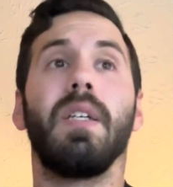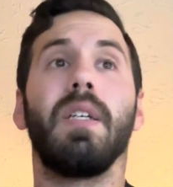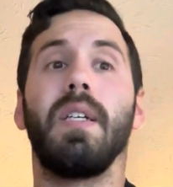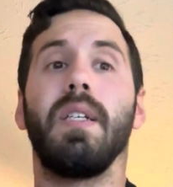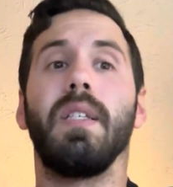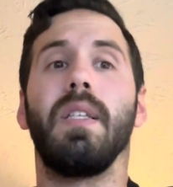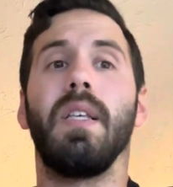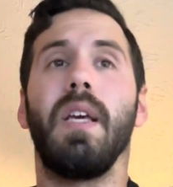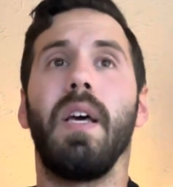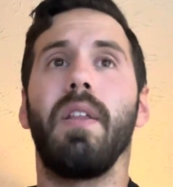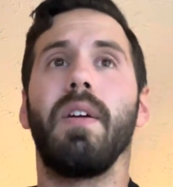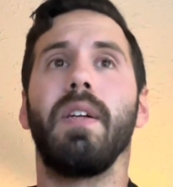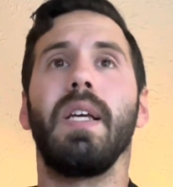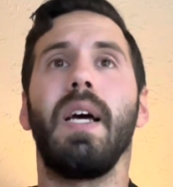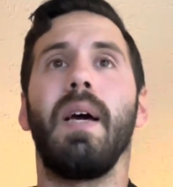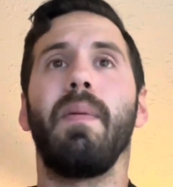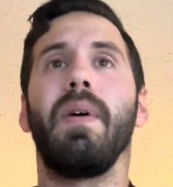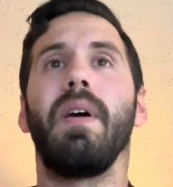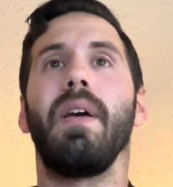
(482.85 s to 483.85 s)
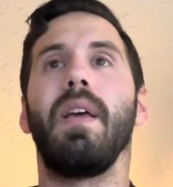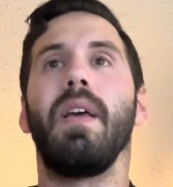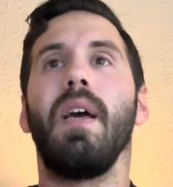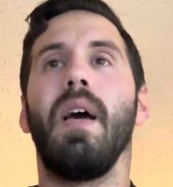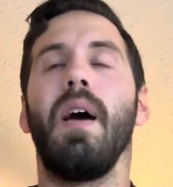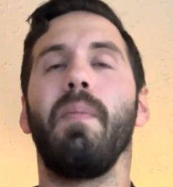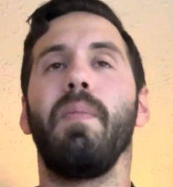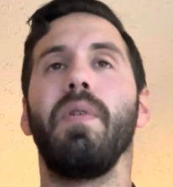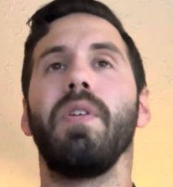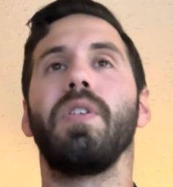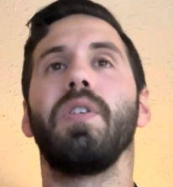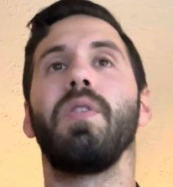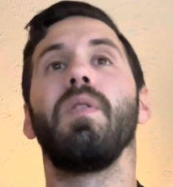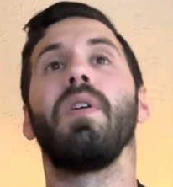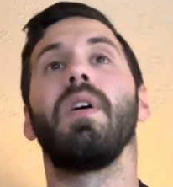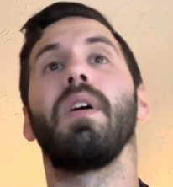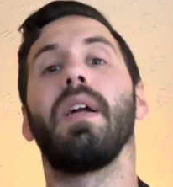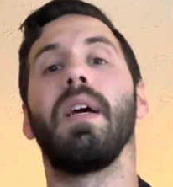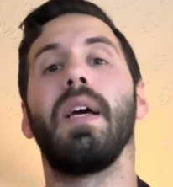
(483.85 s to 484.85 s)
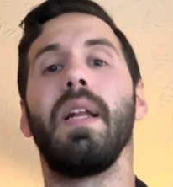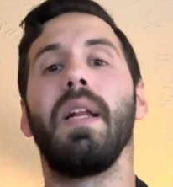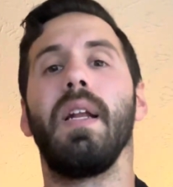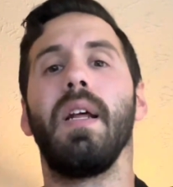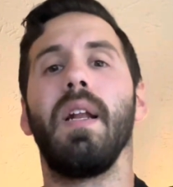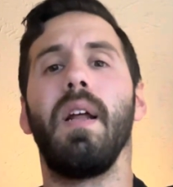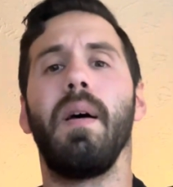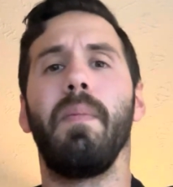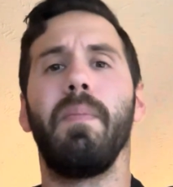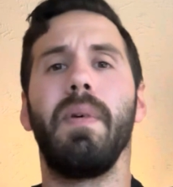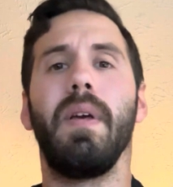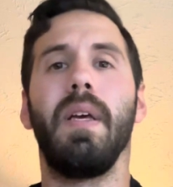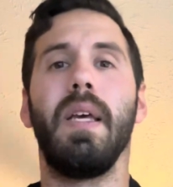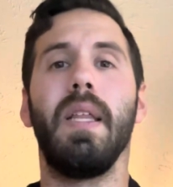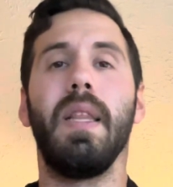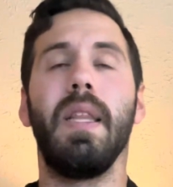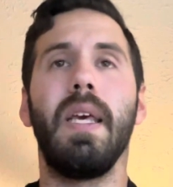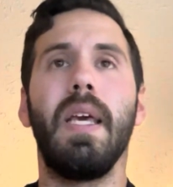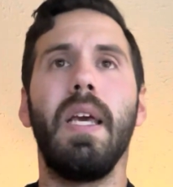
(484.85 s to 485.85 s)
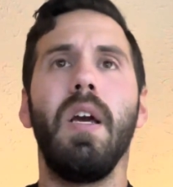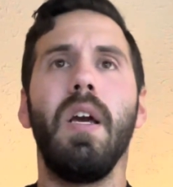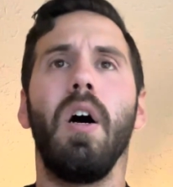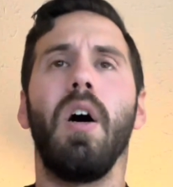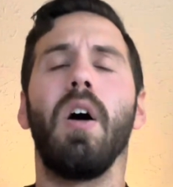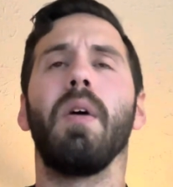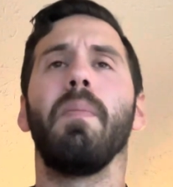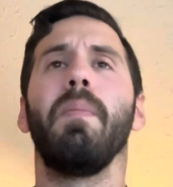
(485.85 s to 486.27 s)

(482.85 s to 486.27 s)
because the other time I pushed too hard, I ended up in the ER.